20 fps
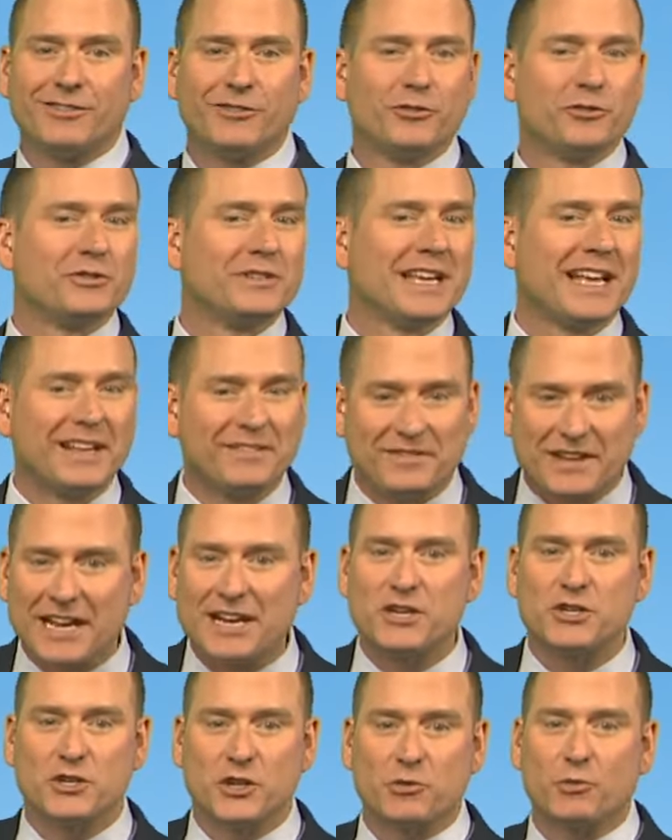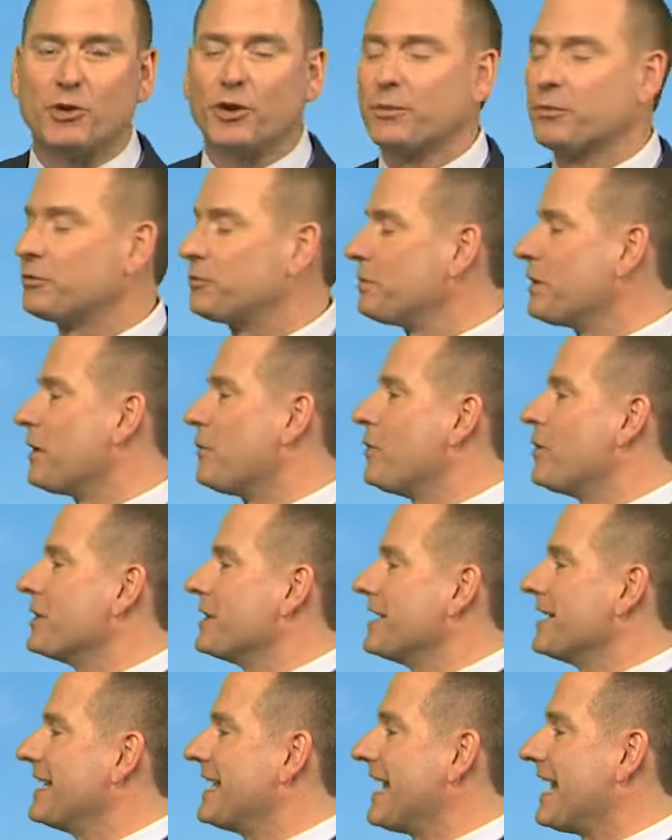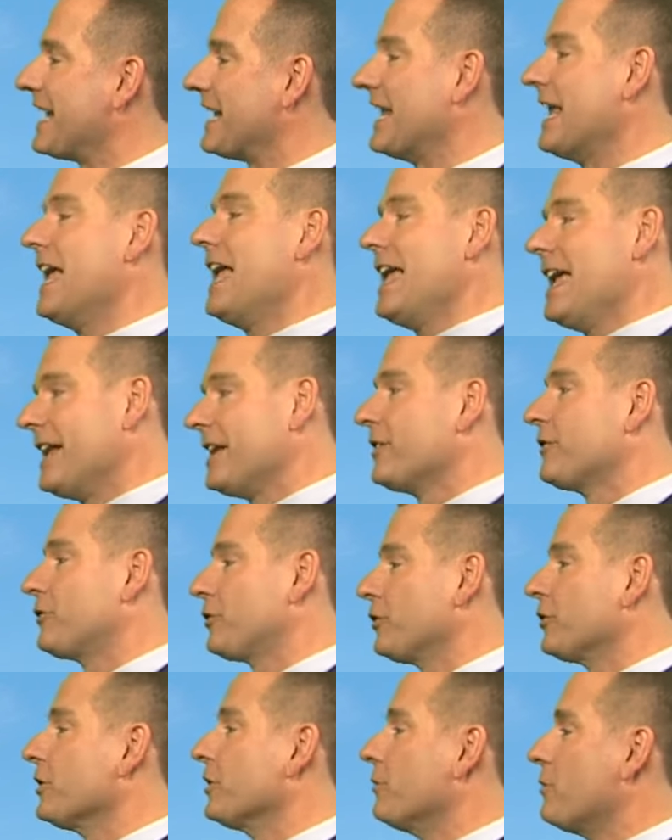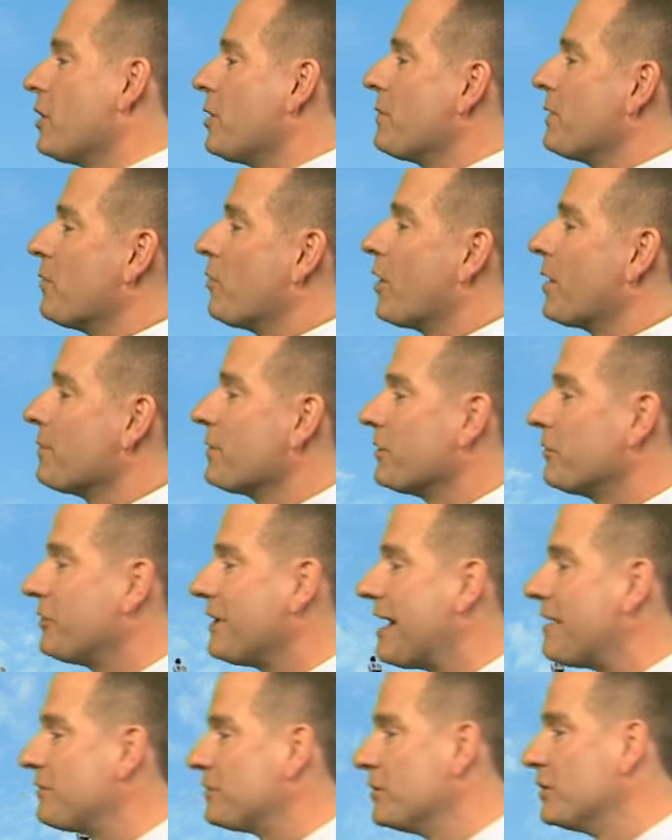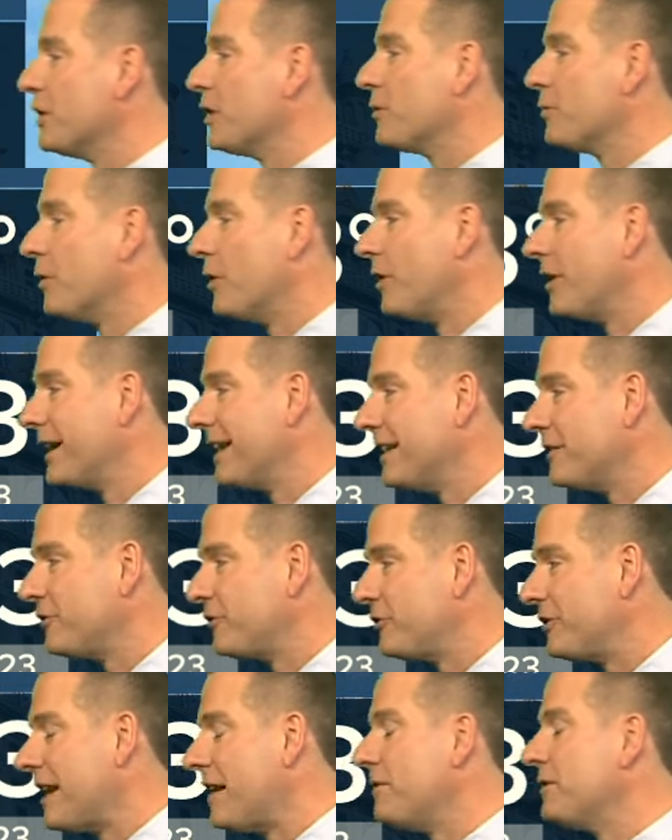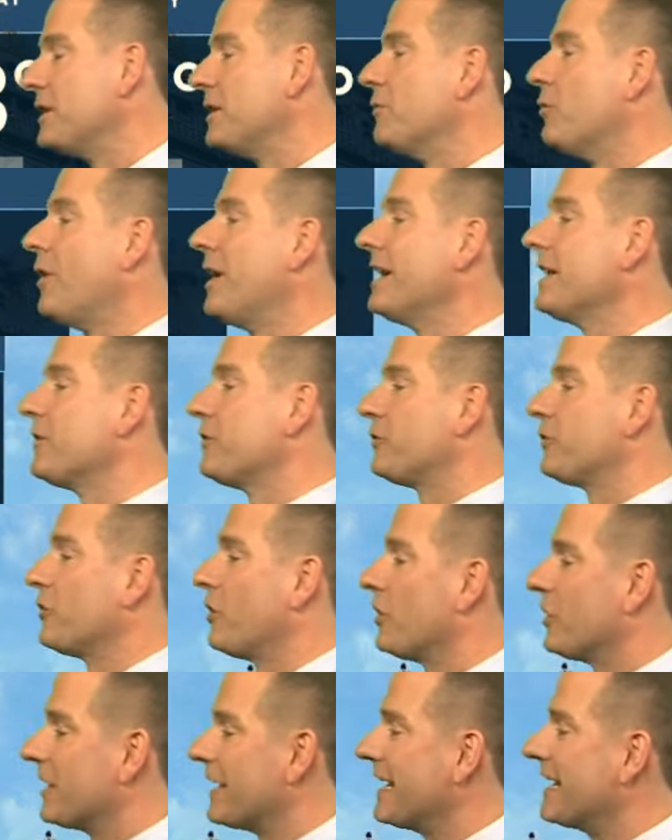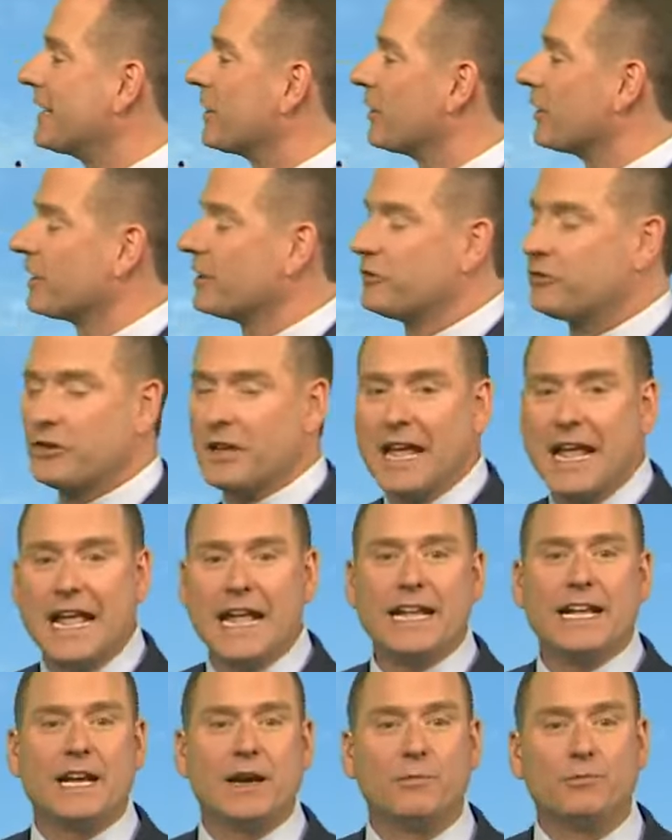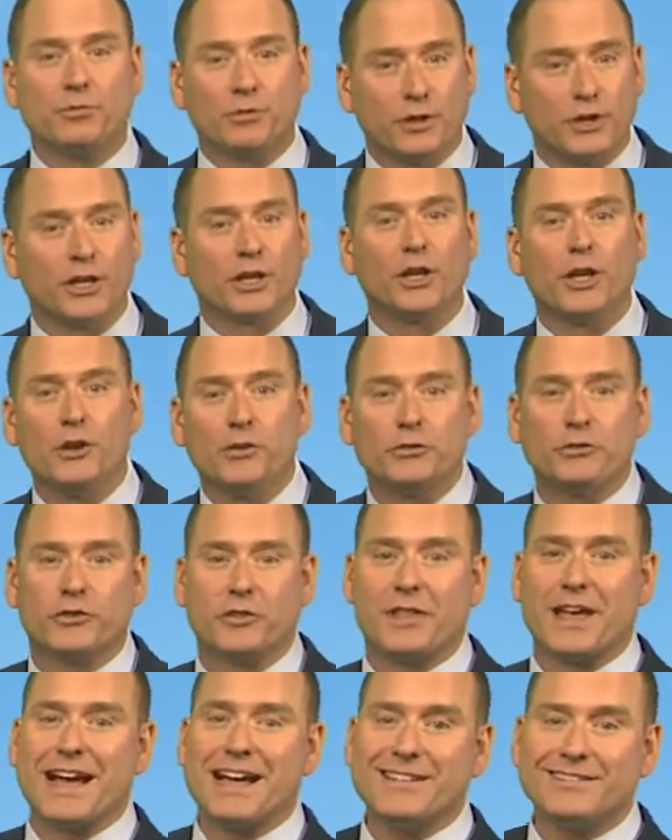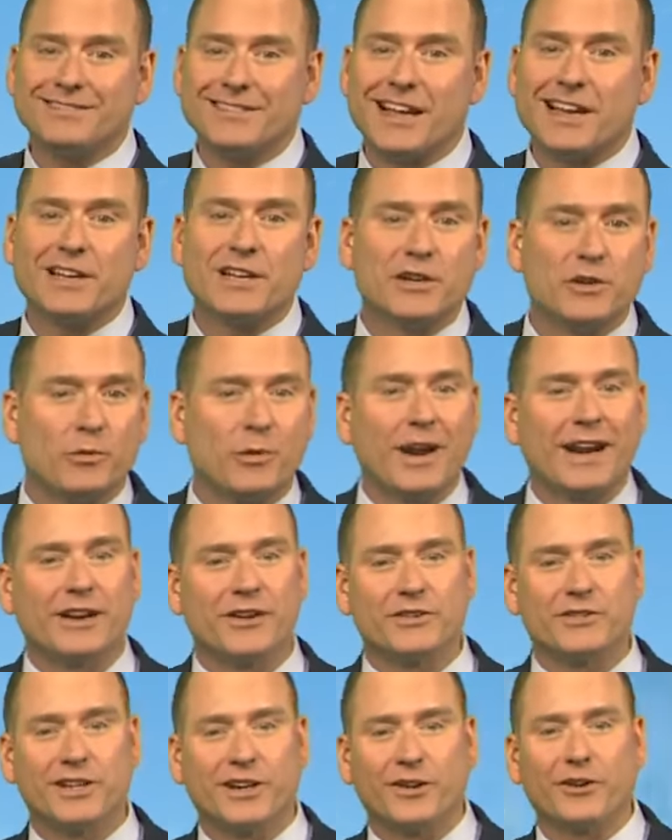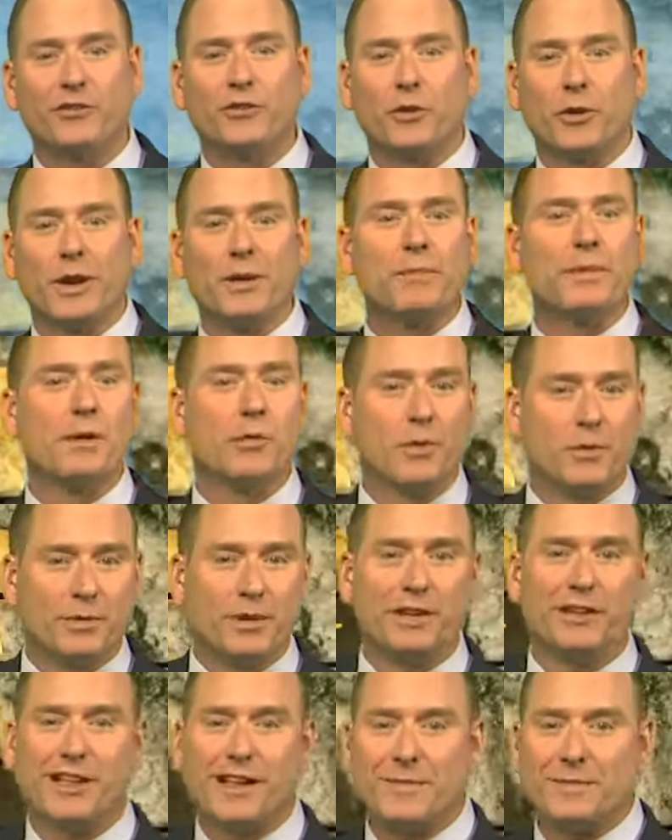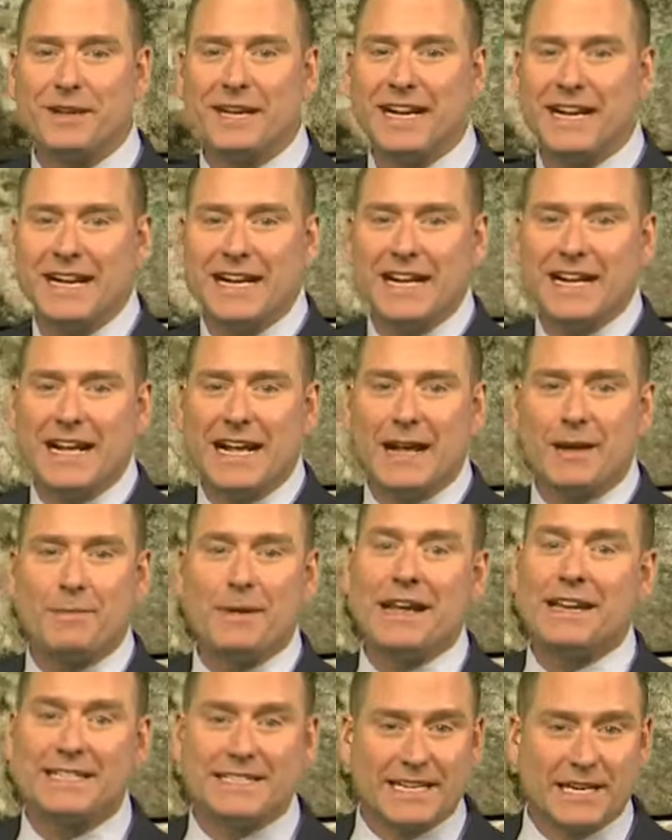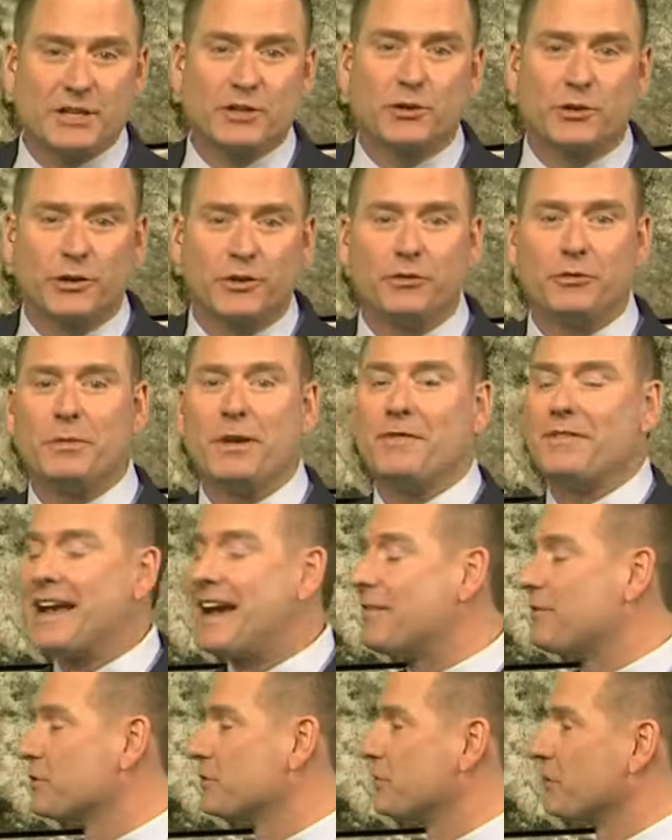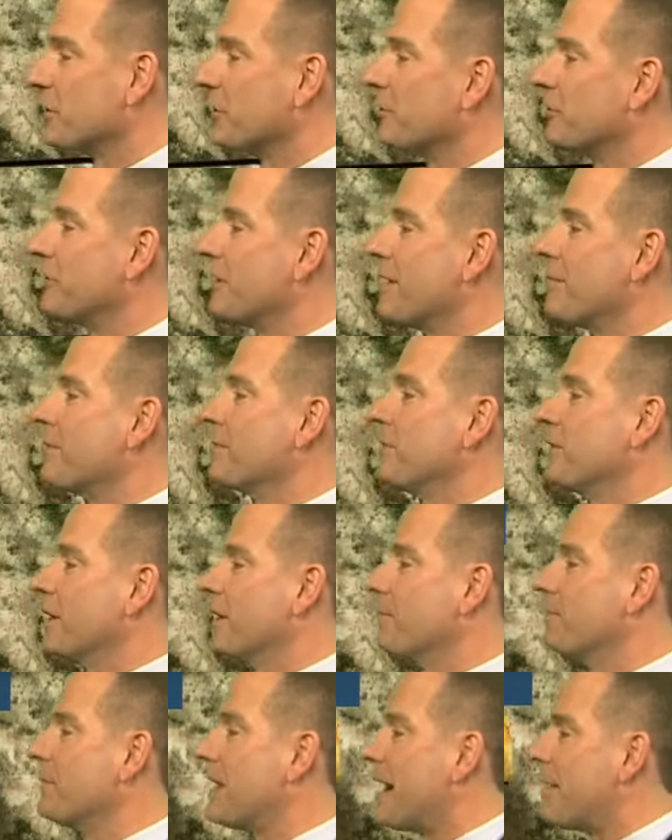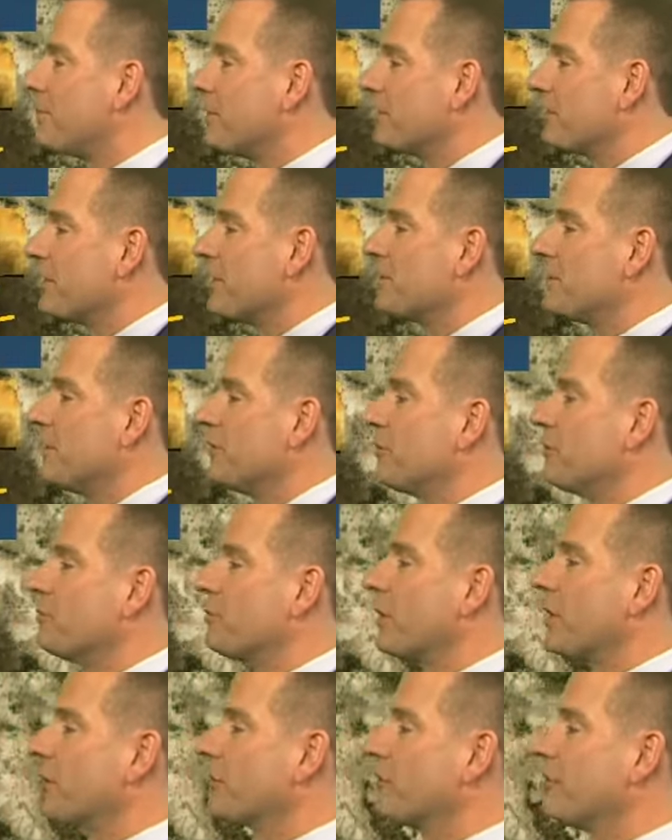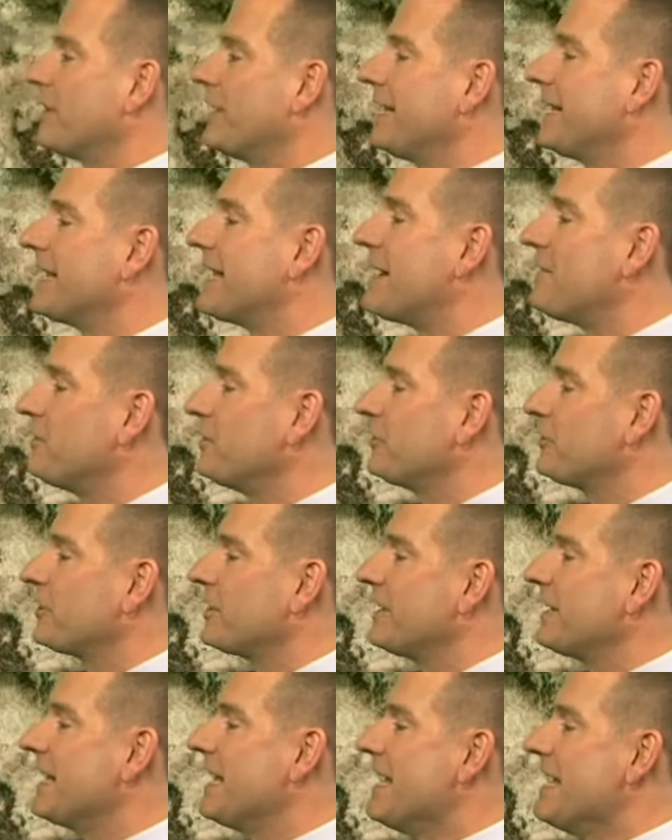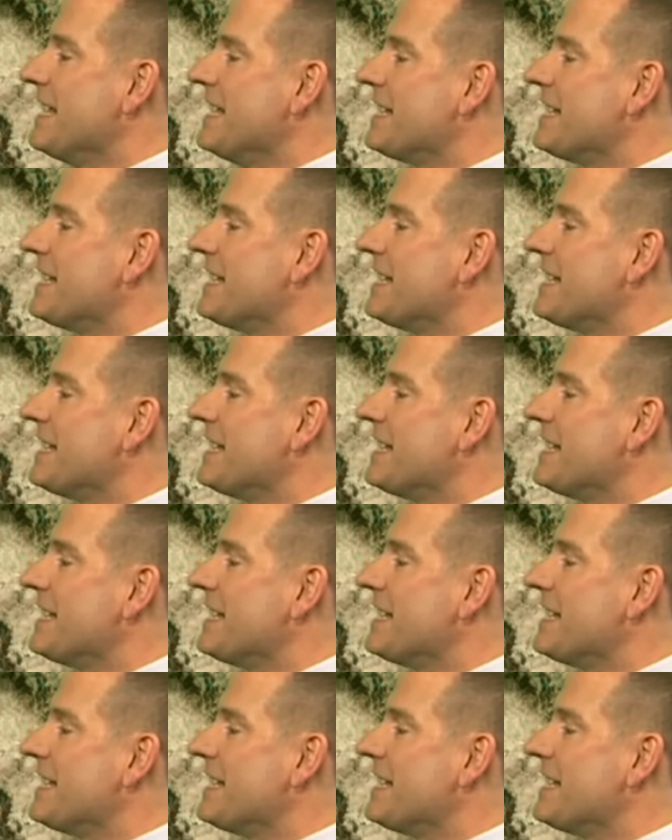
So take advantage of the warm spell while you can. And it certainly will be warm this afternoon. We'll hit 71 in Salt Lake, or at least come pretty close to that. Not into record territory, but we'll be climbing about 10 degrees above average for this time of year. Upper 50s in Park City and Evanston.